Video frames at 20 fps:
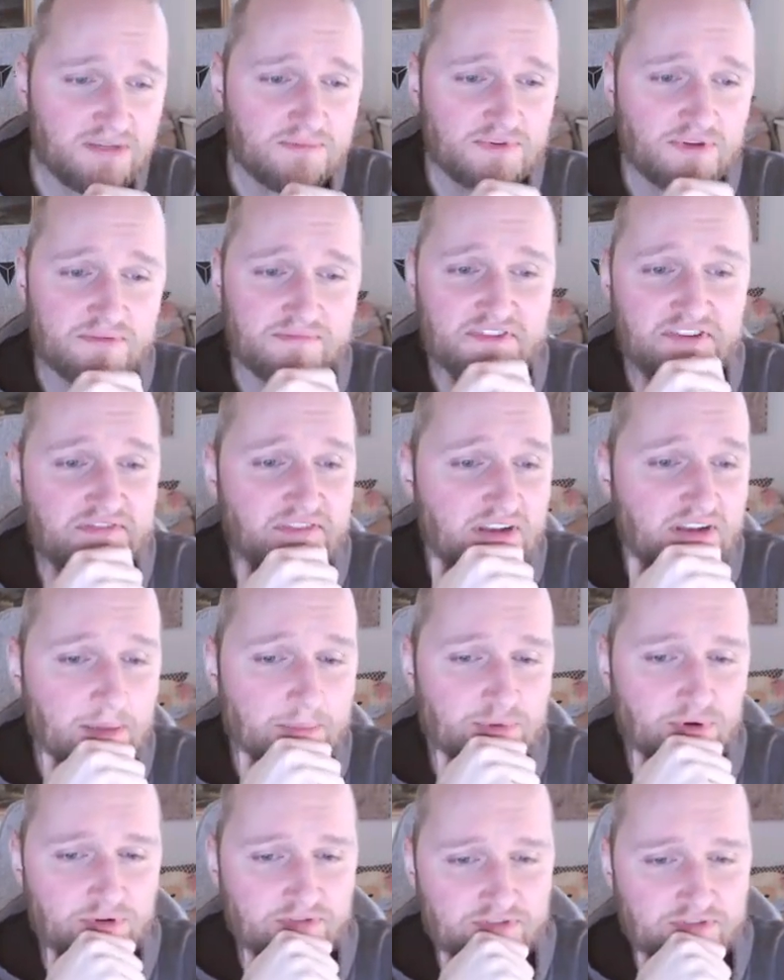in terms of the
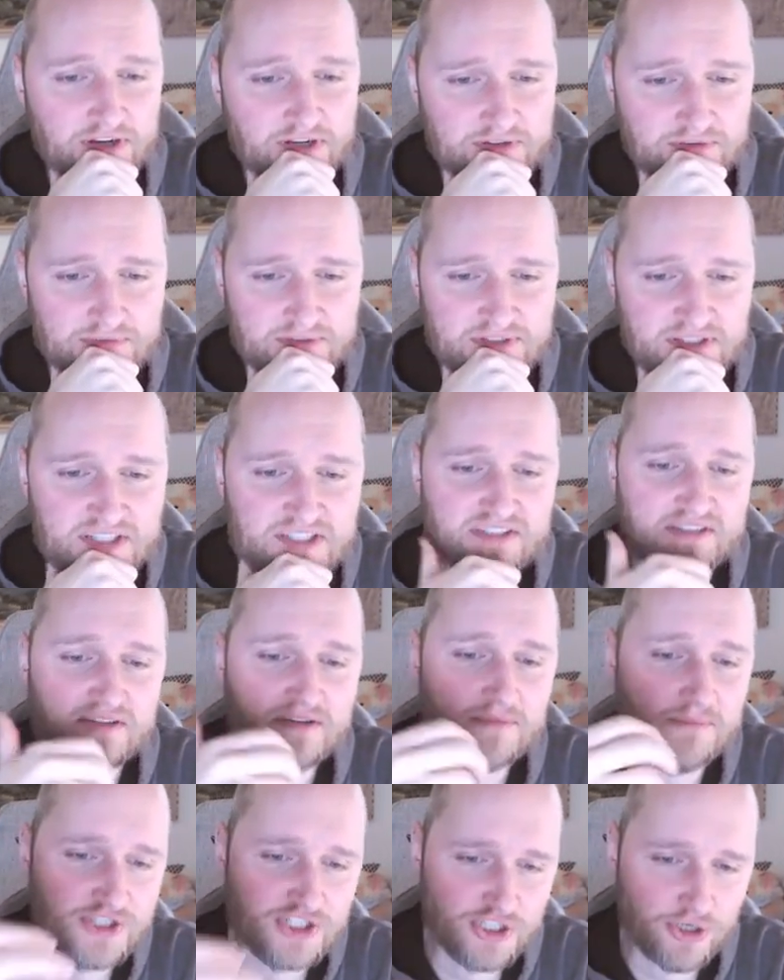number of countries, the
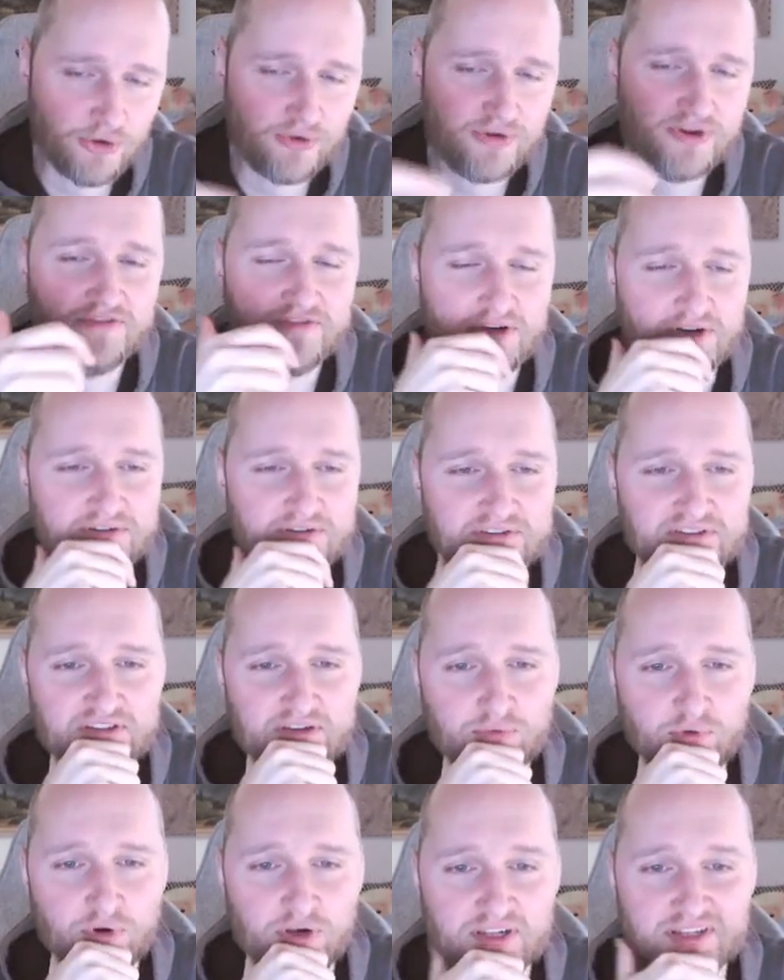majority of countries in the
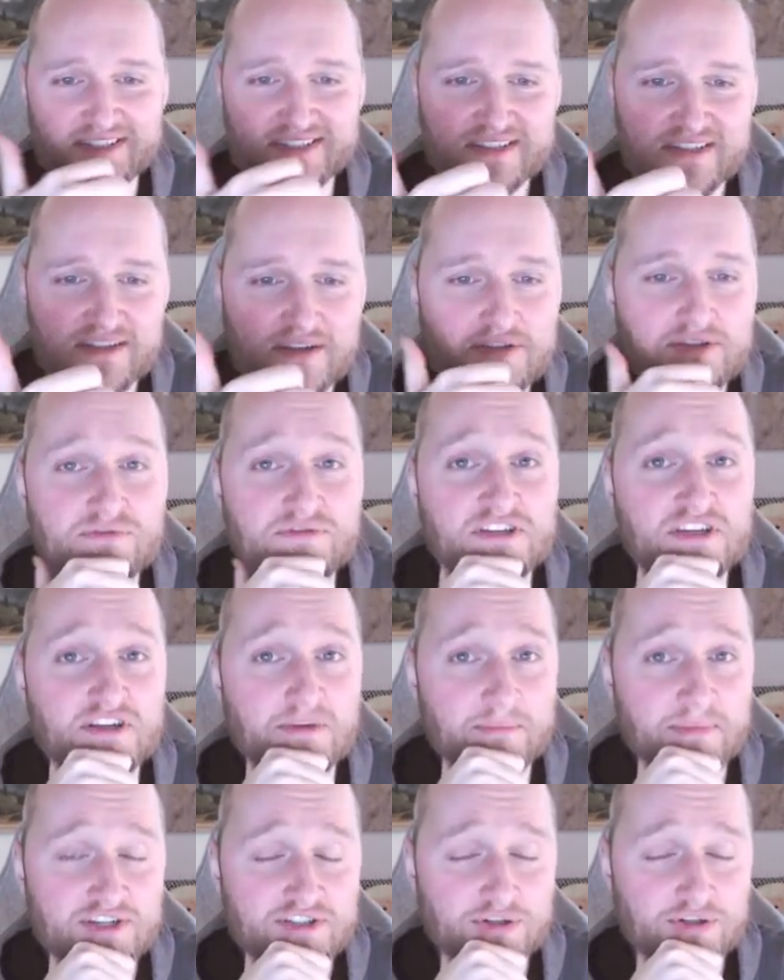world is still using
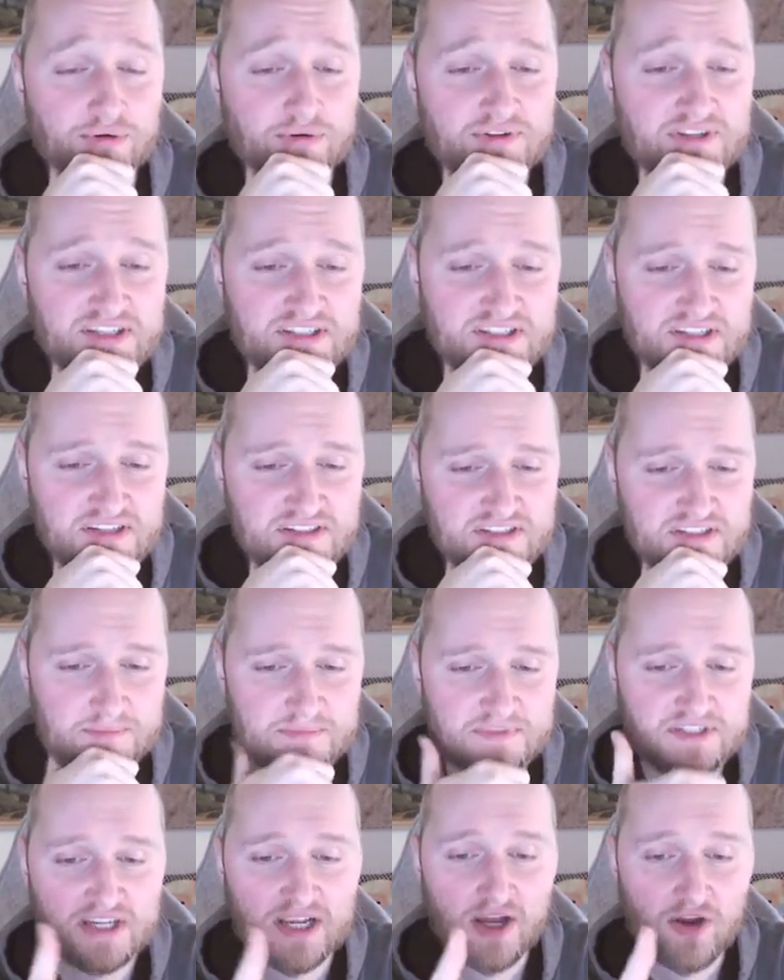majority
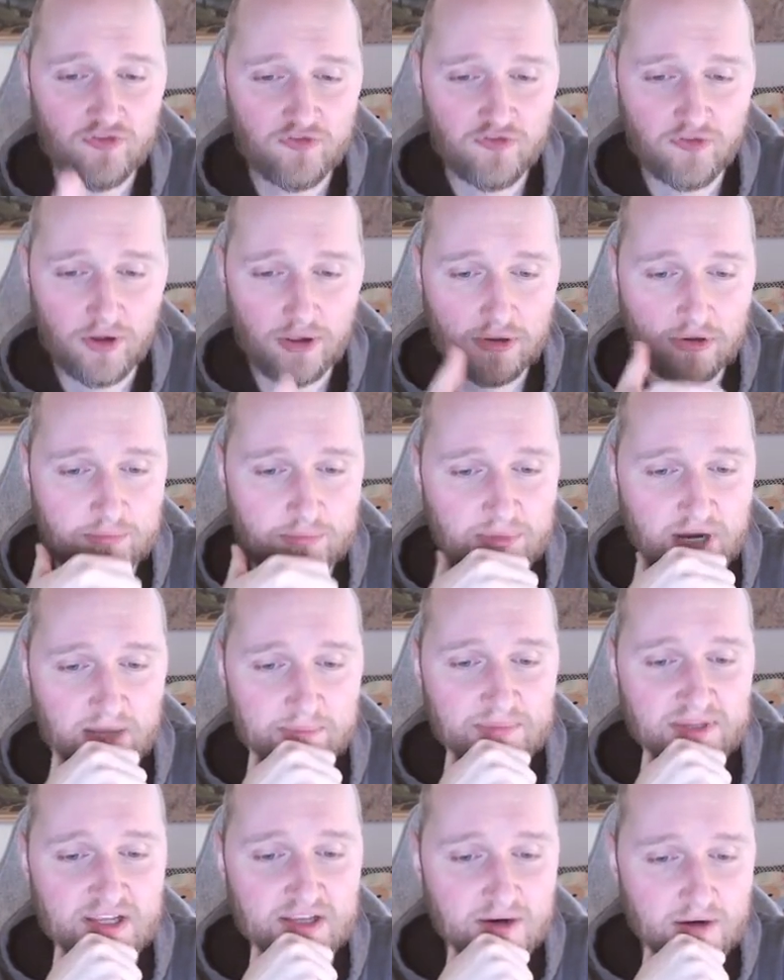systems, followed by
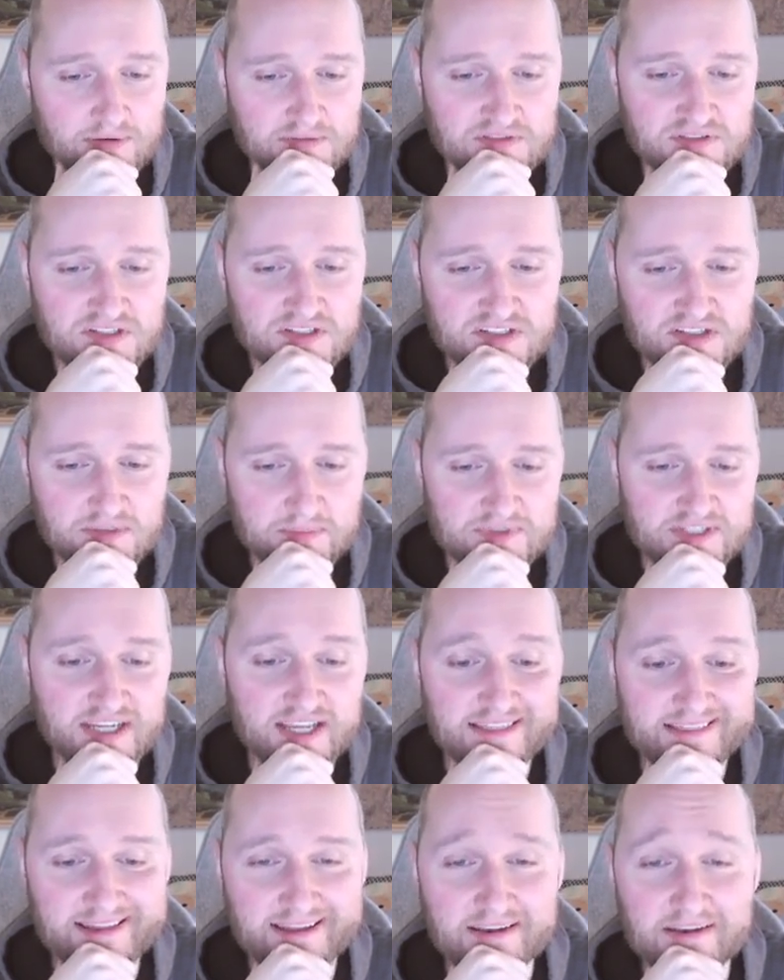PR systems
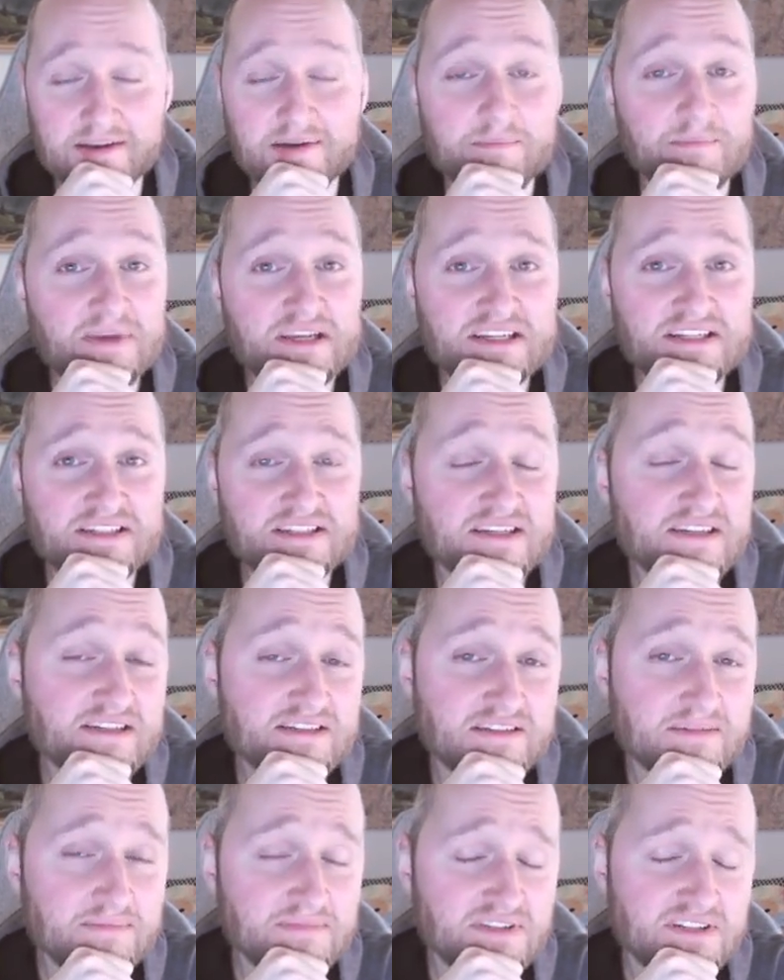and then mixed
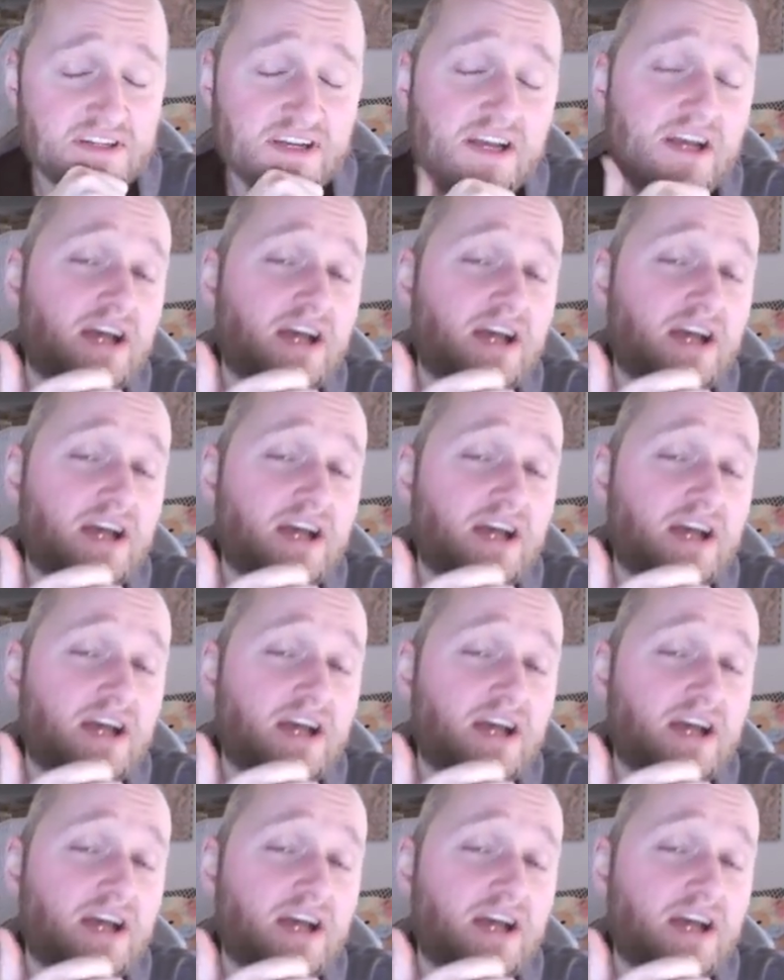systems.